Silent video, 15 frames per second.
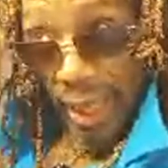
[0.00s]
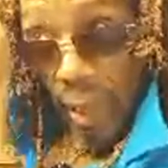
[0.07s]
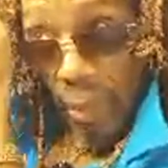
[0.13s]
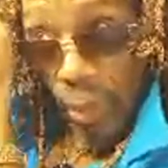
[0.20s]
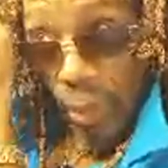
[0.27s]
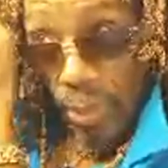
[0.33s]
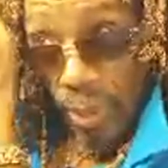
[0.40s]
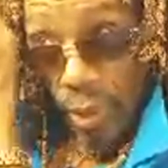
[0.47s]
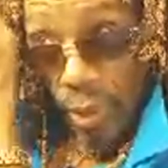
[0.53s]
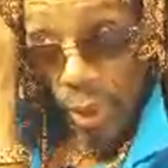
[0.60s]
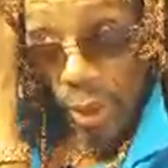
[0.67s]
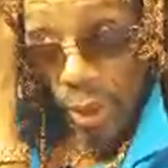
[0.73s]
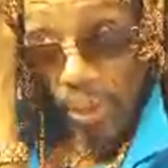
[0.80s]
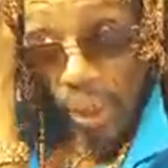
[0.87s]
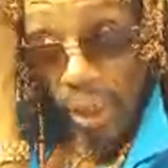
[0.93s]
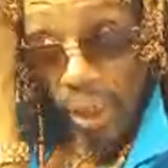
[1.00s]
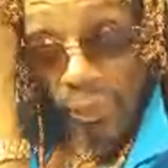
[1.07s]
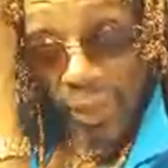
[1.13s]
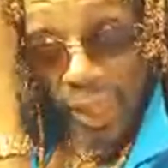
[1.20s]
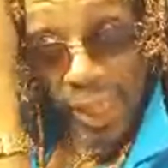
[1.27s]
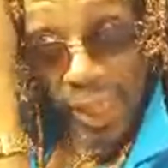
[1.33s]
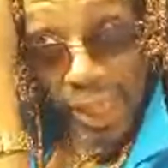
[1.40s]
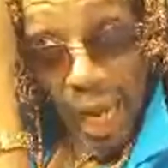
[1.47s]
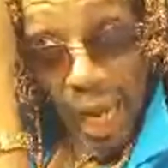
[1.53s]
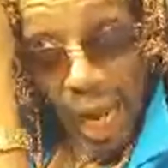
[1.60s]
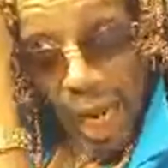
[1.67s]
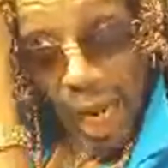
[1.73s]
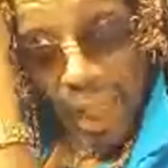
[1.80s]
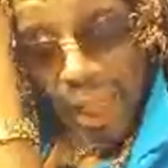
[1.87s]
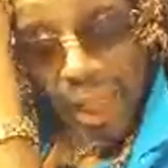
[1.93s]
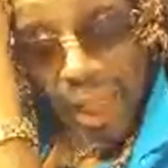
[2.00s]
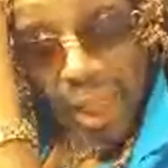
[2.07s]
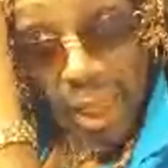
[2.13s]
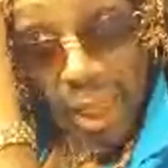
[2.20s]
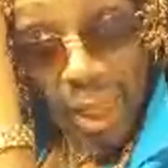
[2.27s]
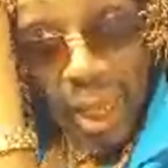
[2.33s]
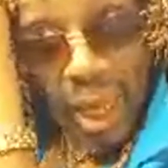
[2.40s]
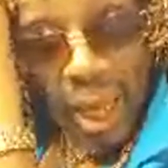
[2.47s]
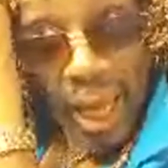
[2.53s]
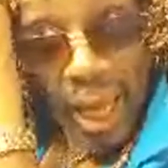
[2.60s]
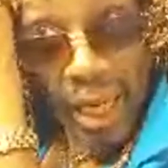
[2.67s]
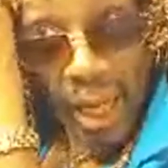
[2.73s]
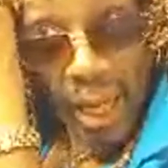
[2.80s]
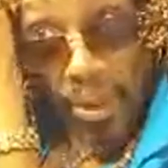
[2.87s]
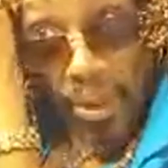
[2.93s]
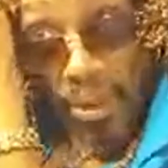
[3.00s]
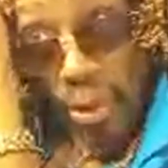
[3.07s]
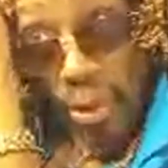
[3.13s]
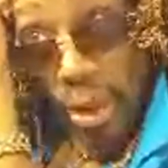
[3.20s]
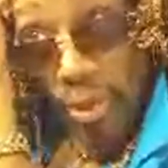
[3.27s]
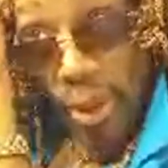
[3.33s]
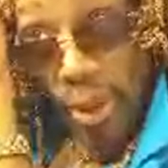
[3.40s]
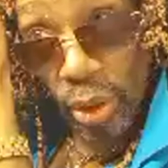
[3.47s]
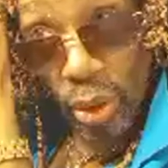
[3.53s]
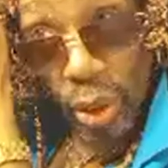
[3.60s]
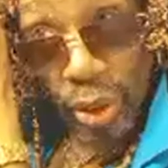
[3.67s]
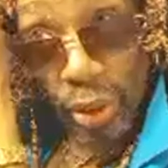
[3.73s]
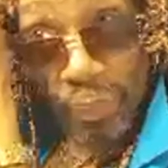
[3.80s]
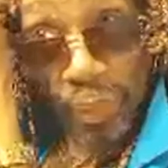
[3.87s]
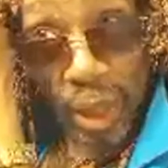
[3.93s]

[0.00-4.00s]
I will be doing the book of Enoch. And I'm also going to be doing